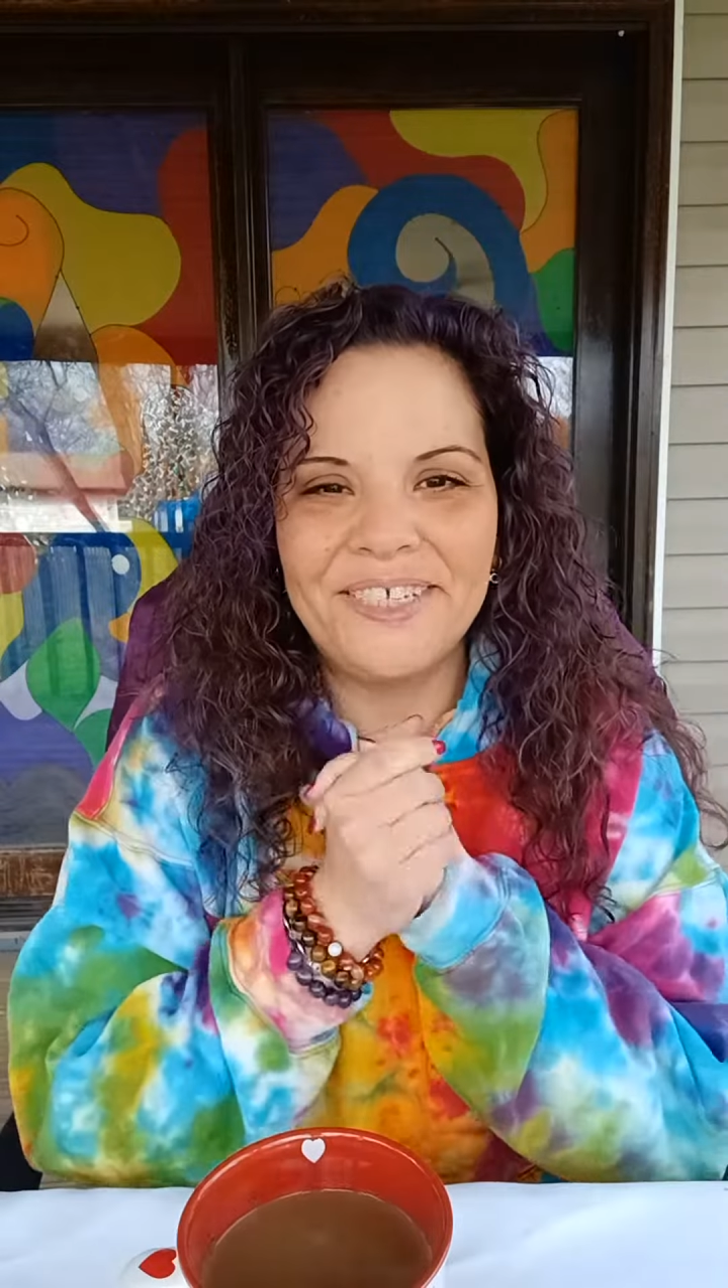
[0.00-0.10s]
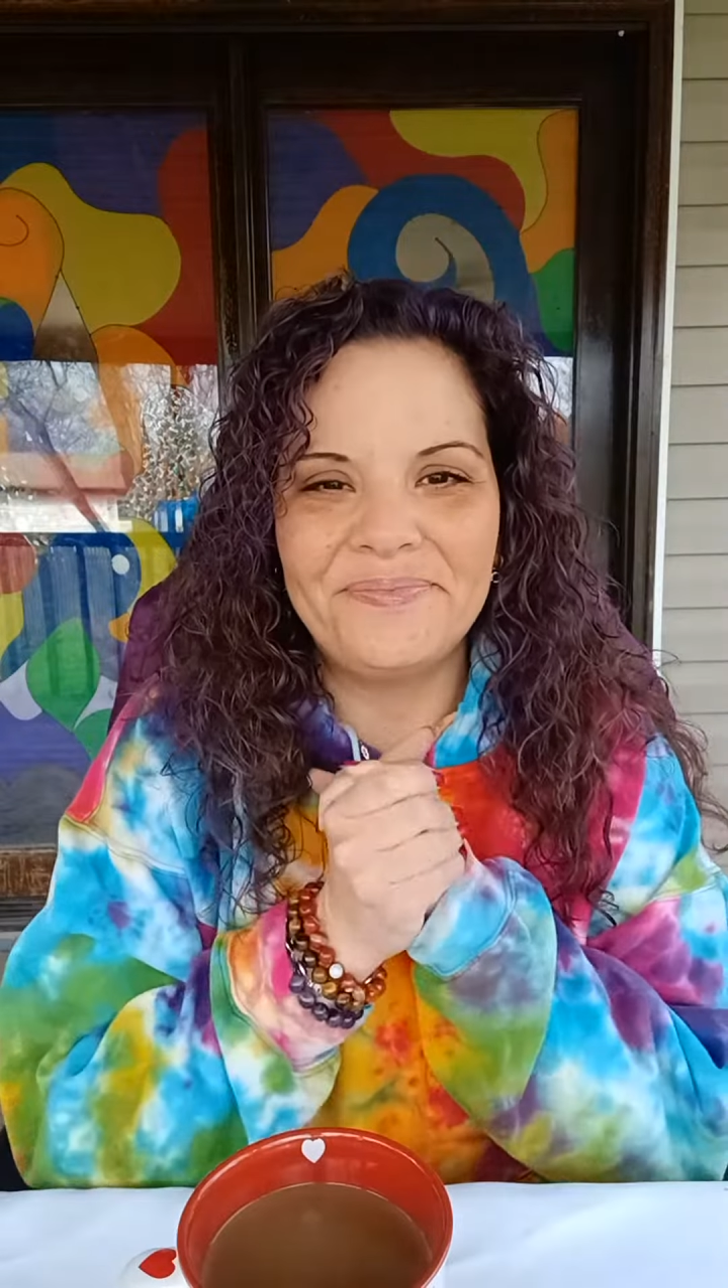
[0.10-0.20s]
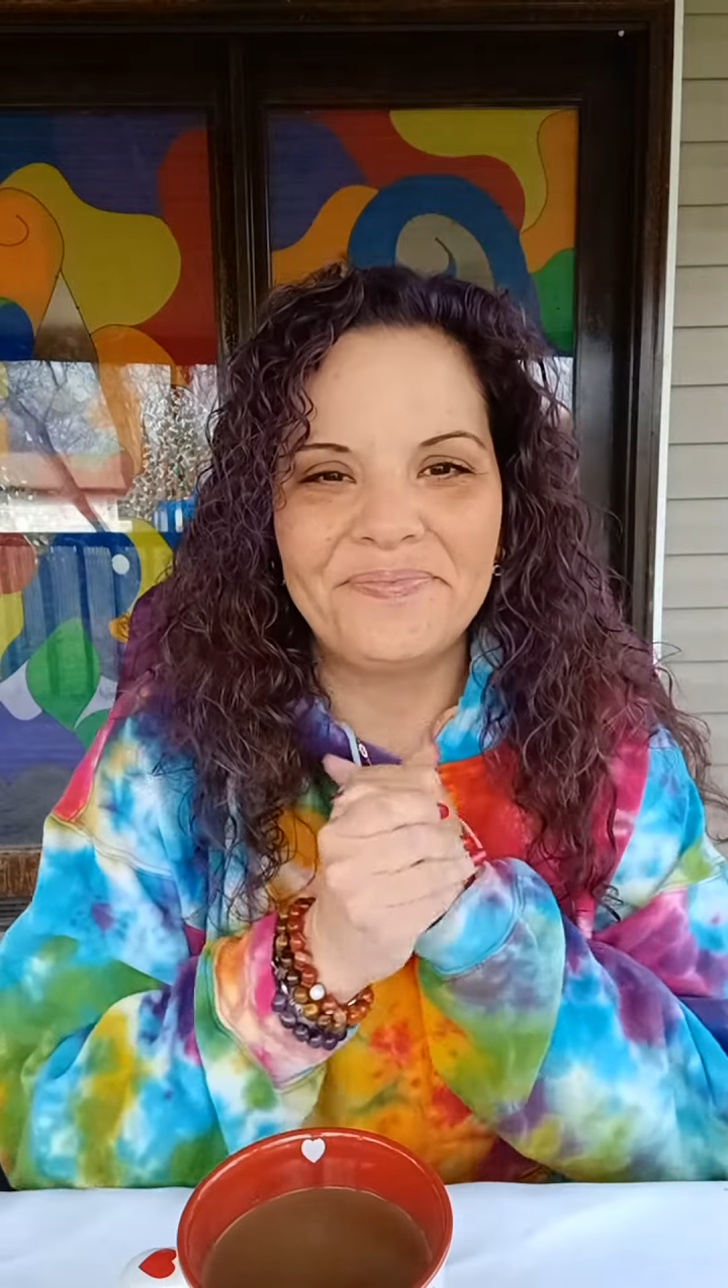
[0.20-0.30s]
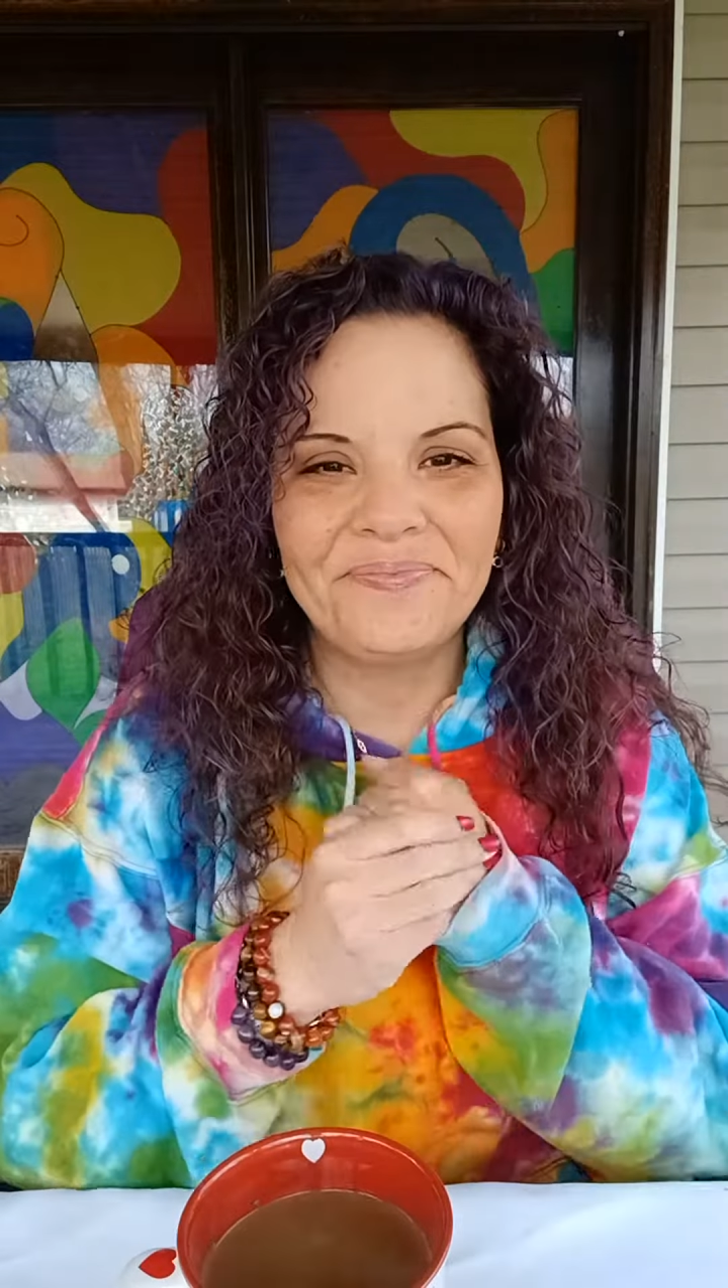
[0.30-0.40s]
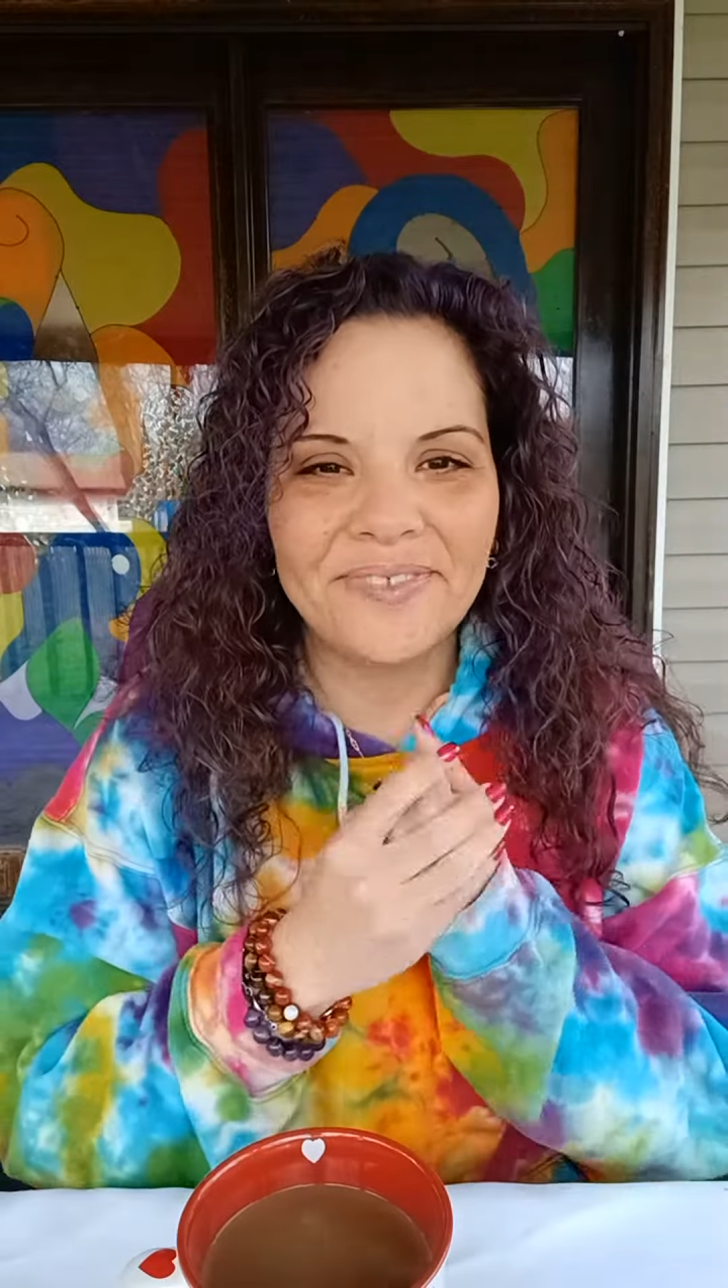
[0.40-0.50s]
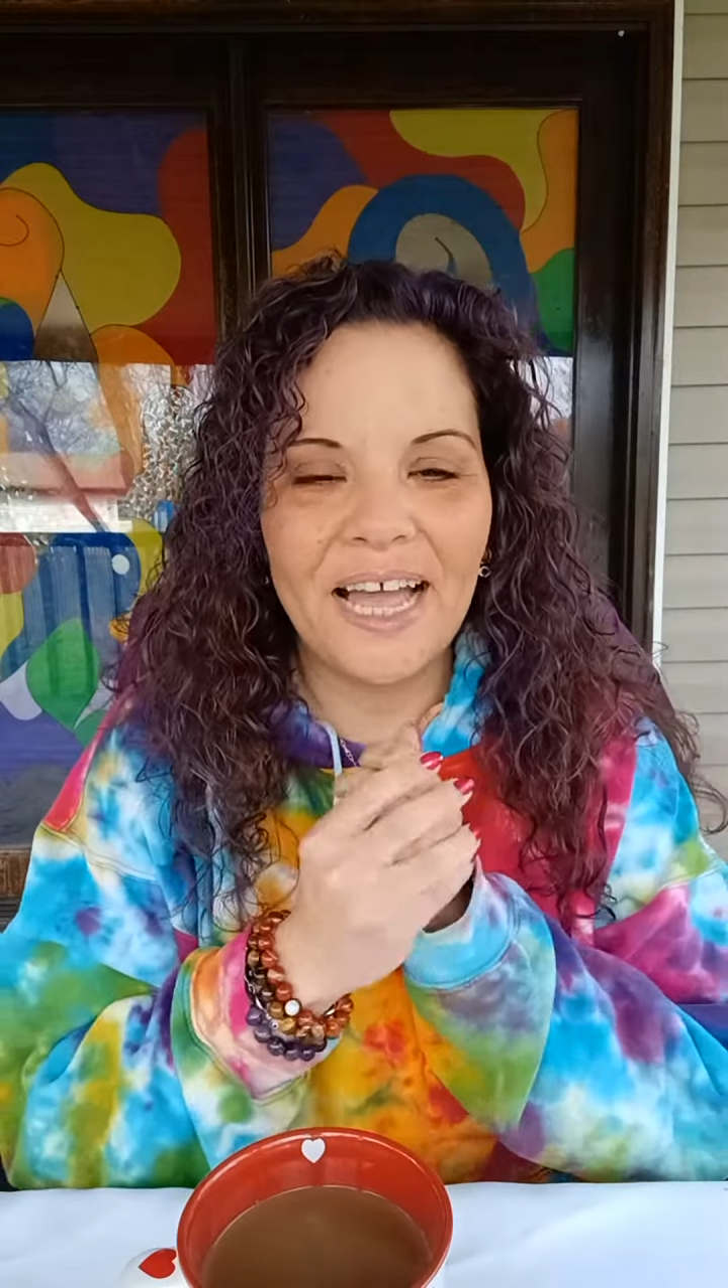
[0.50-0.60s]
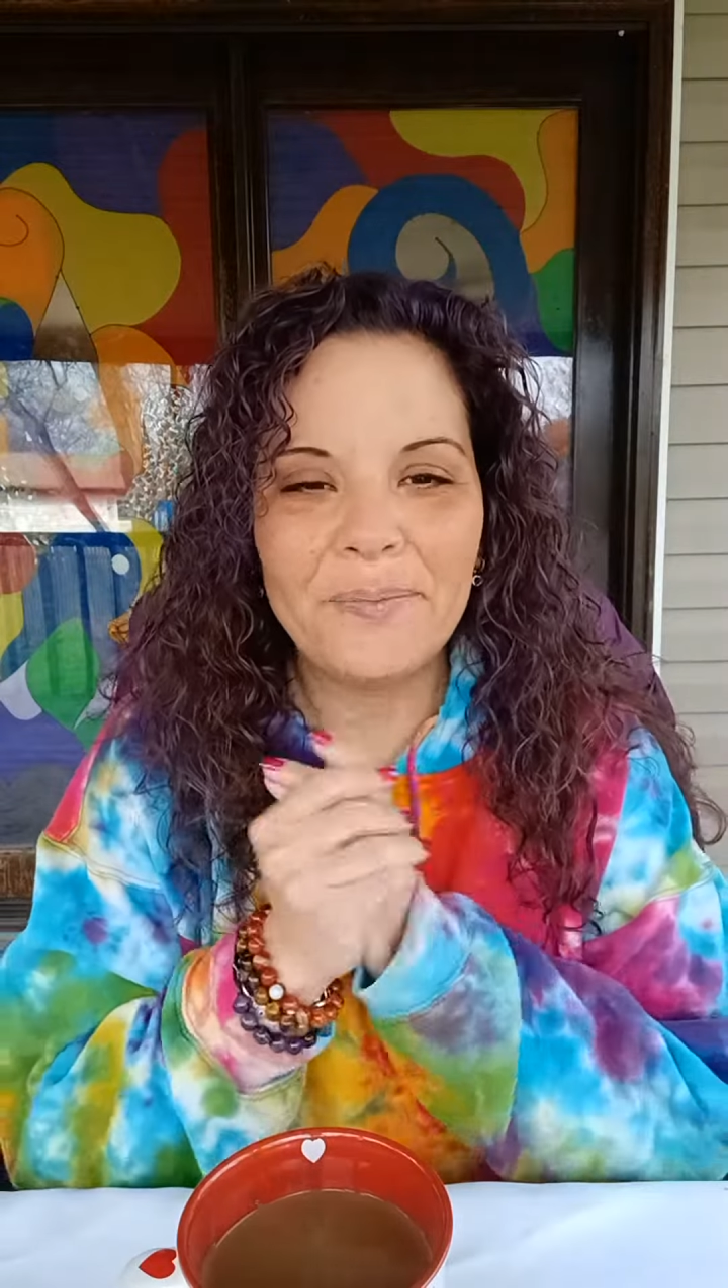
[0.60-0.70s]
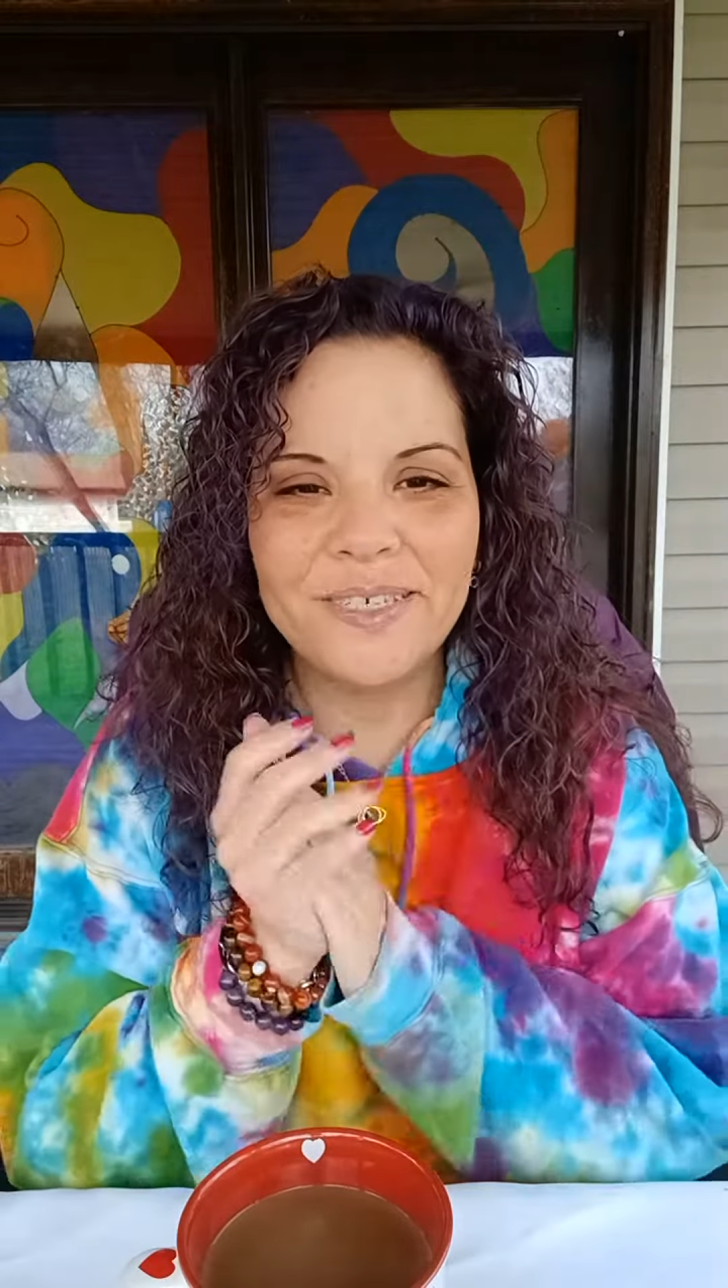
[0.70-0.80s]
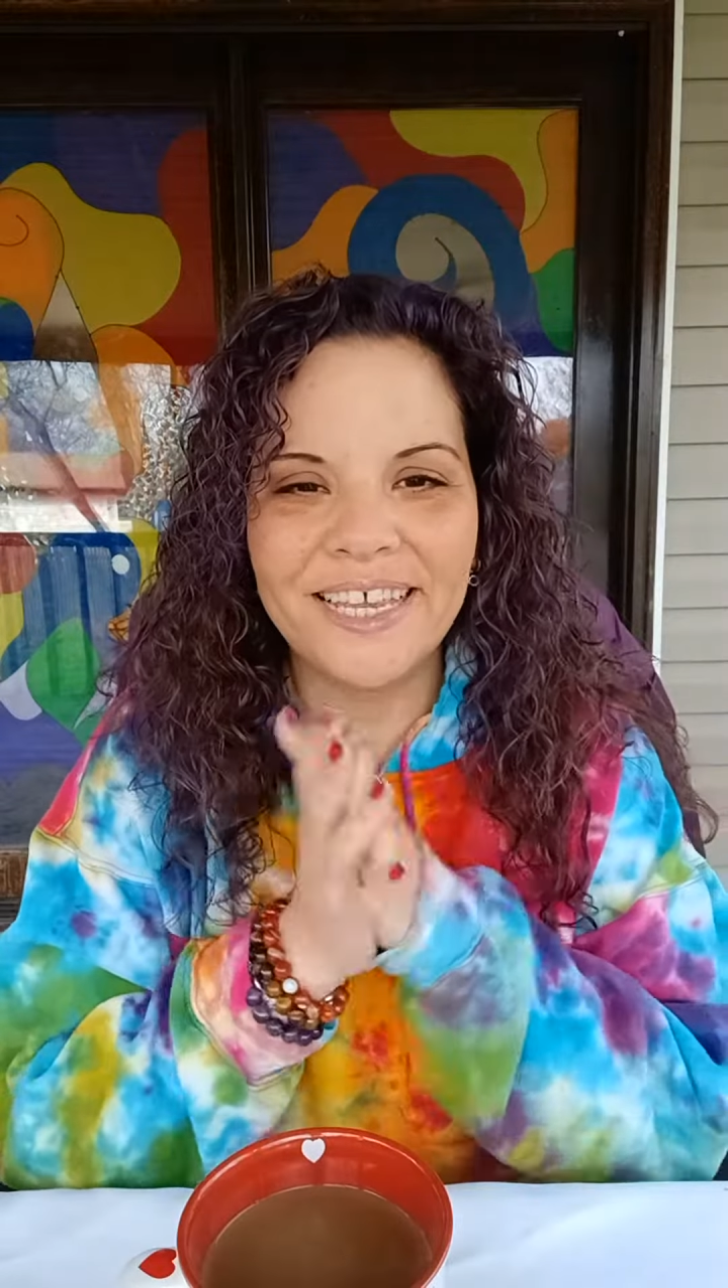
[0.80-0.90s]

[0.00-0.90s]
up? Happy